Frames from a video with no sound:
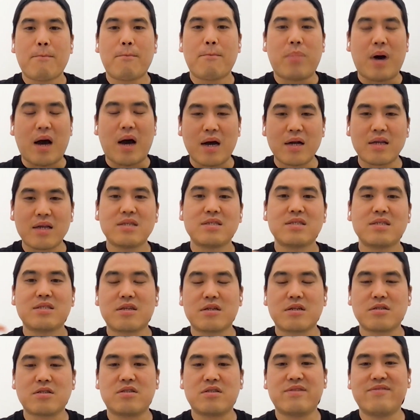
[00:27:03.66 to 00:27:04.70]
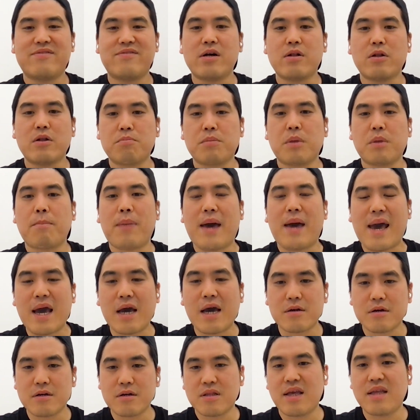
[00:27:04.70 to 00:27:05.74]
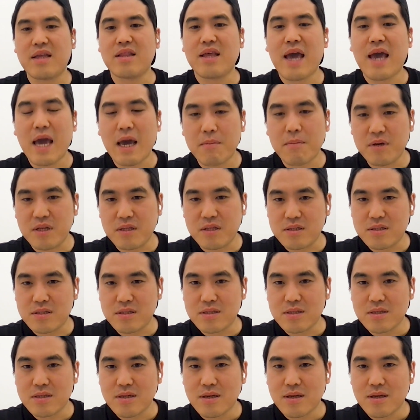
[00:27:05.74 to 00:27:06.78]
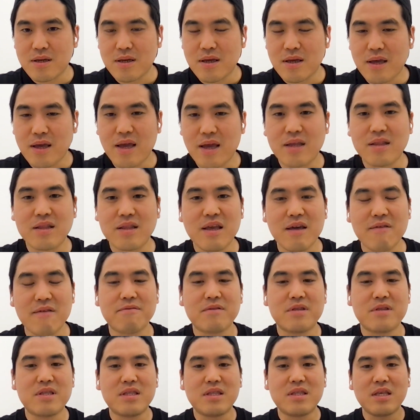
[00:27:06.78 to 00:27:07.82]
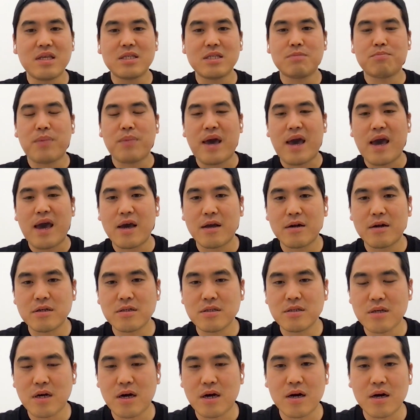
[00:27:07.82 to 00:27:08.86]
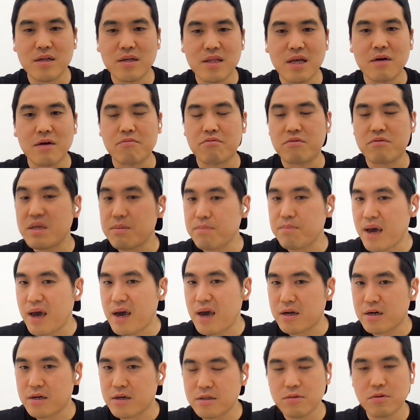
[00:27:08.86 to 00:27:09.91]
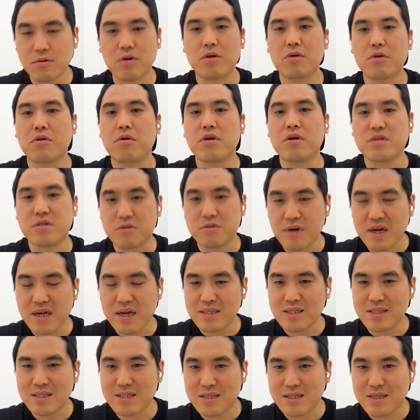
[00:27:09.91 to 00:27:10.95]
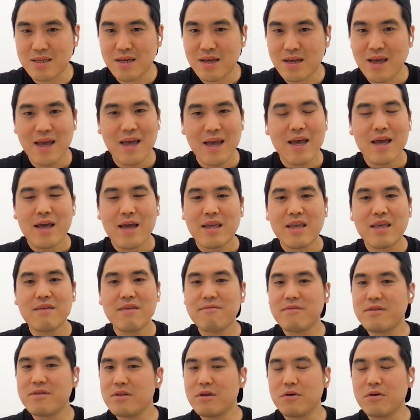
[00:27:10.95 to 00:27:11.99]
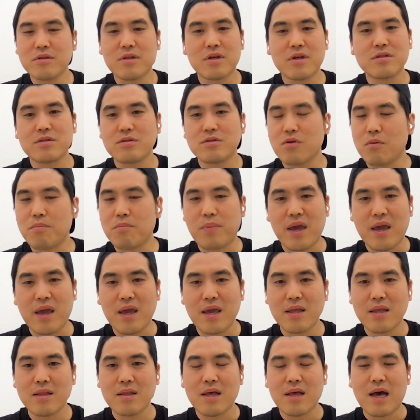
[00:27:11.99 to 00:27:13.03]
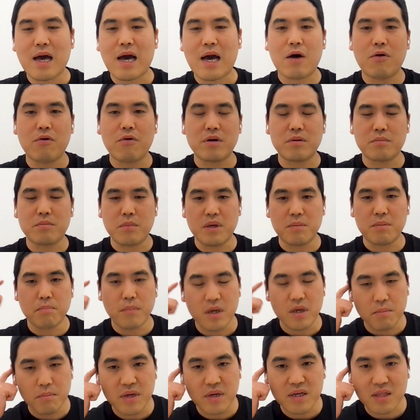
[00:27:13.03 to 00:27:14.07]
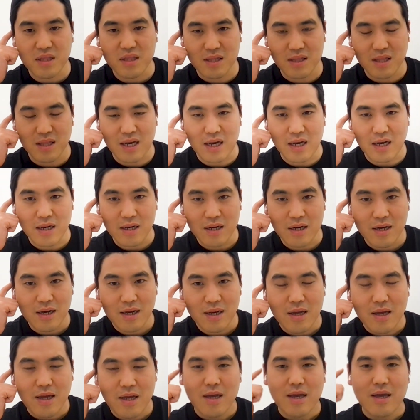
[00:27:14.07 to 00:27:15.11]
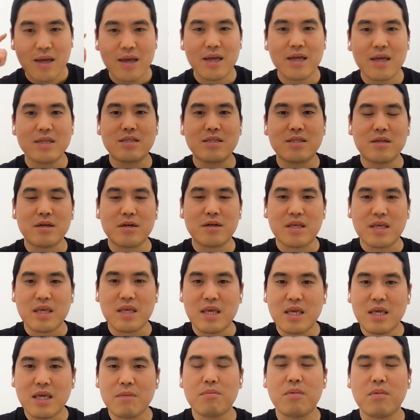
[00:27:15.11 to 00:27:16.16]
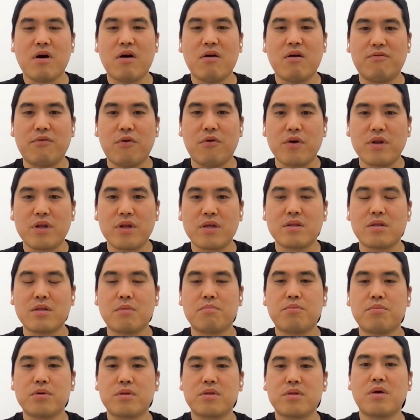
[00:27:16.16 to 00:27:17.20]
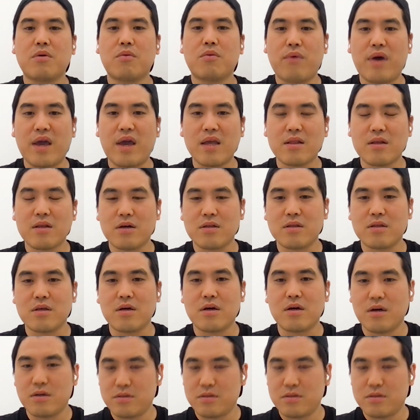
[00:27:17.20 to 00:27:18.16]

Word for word: body starts to develop the pattern and habits and if these patterns are not repatterned or addressed even though there's no pain our amygdala is to keep avoiding to put the weight on the